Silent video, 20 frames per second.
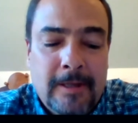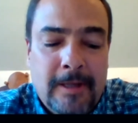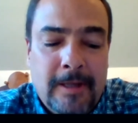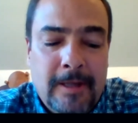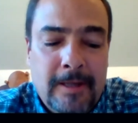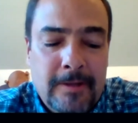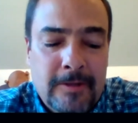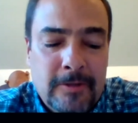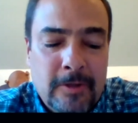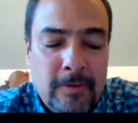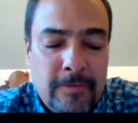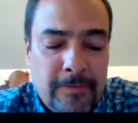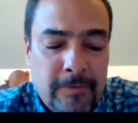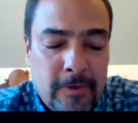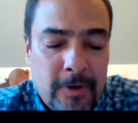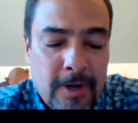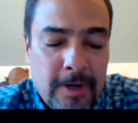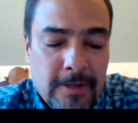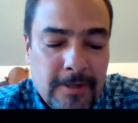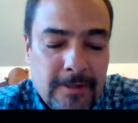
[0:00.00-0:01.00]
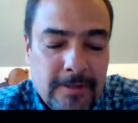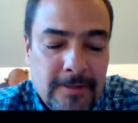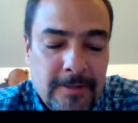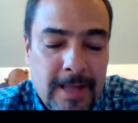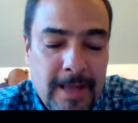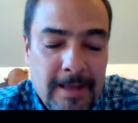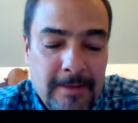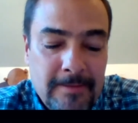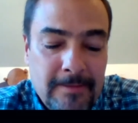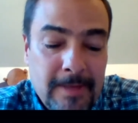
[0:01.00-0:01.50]
And so for us,
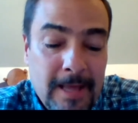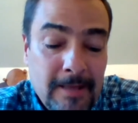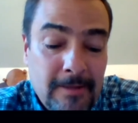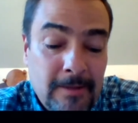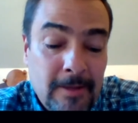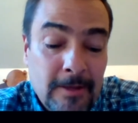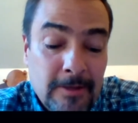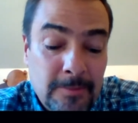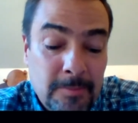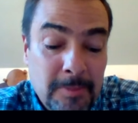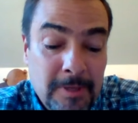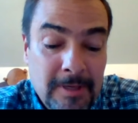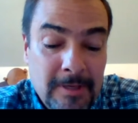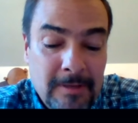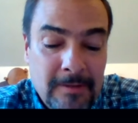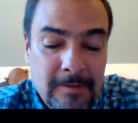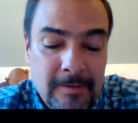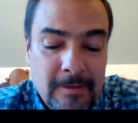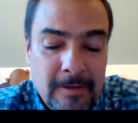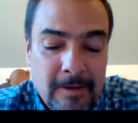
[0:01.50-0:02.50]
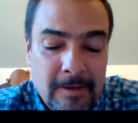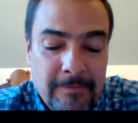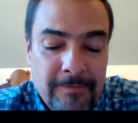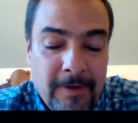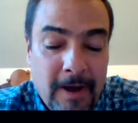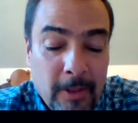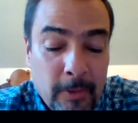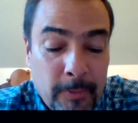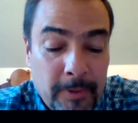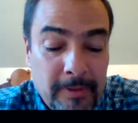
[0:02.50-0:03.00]
that does mean
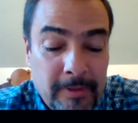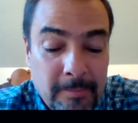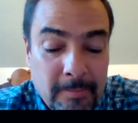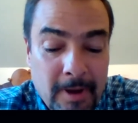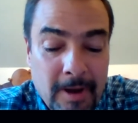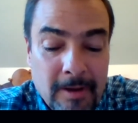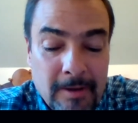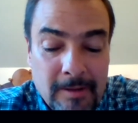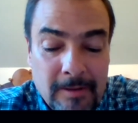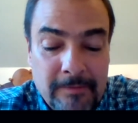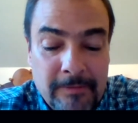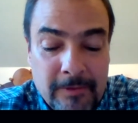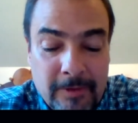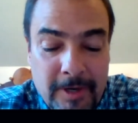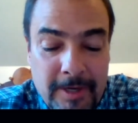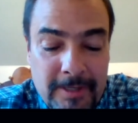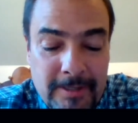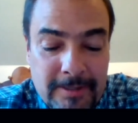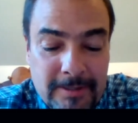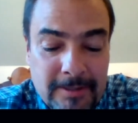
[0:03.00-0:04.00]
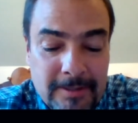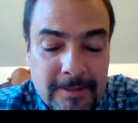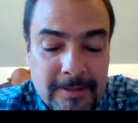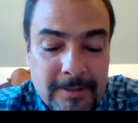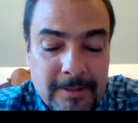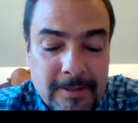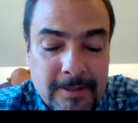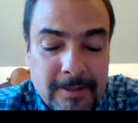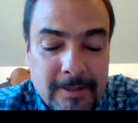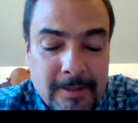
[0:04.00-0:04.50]
following the model of Christ,
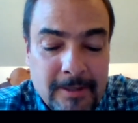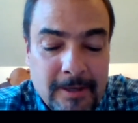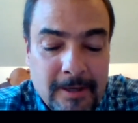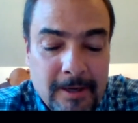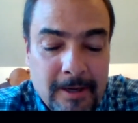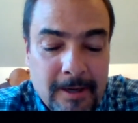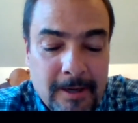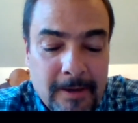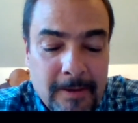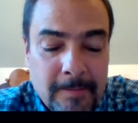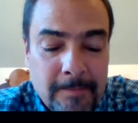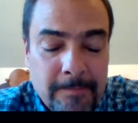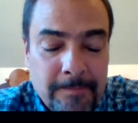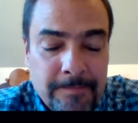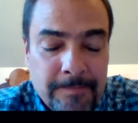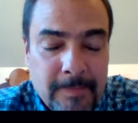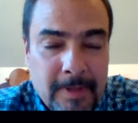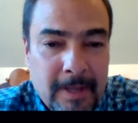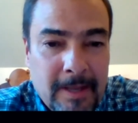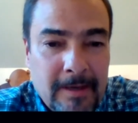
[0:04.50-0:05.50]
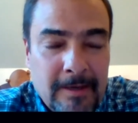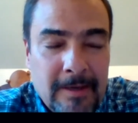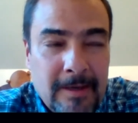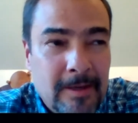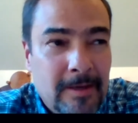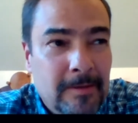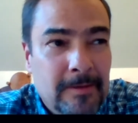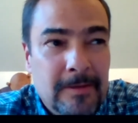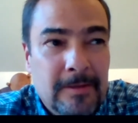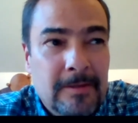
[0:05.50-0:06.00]

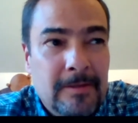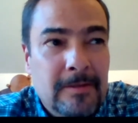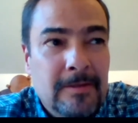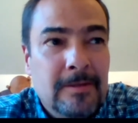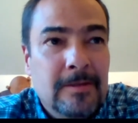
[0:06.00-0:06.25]
and